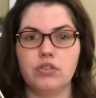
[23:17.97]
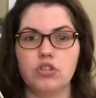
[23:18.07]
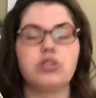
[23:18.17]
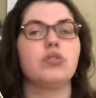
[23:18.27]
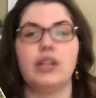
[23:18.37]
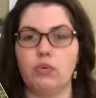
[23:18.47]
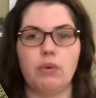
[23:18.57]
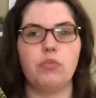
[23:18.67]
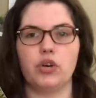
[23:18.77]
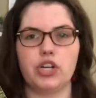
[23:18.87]
Truly,
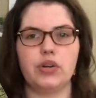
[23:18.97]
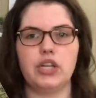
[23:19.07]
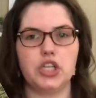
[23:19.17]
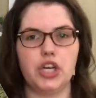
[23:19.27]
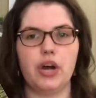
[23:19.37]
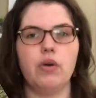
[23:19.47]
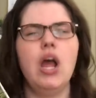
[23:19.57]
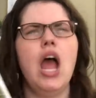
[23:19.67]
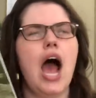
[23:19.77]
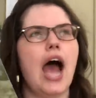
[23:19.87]
what more do you need to know?
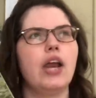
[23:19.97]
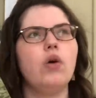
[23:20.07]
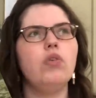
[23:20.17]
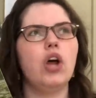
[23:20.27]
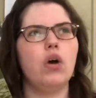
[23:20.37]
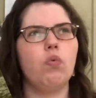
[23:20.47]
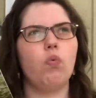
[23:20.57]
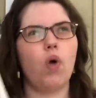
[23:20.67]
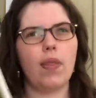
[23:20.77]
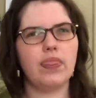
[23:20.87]
I don't know
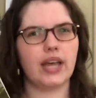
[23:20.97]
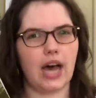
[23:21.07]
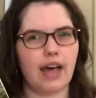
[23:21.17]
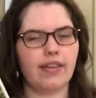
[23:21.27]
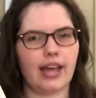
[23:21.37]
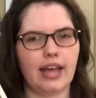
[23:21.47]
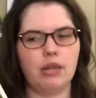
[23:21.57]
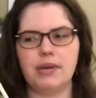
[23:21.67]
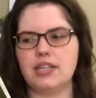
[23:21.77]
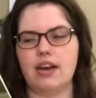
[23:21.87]
what the Gothic
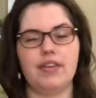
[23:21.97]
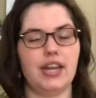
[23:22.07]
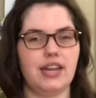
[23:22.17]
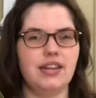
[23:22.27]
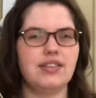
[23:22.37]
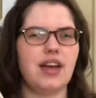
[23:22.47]
element of it is.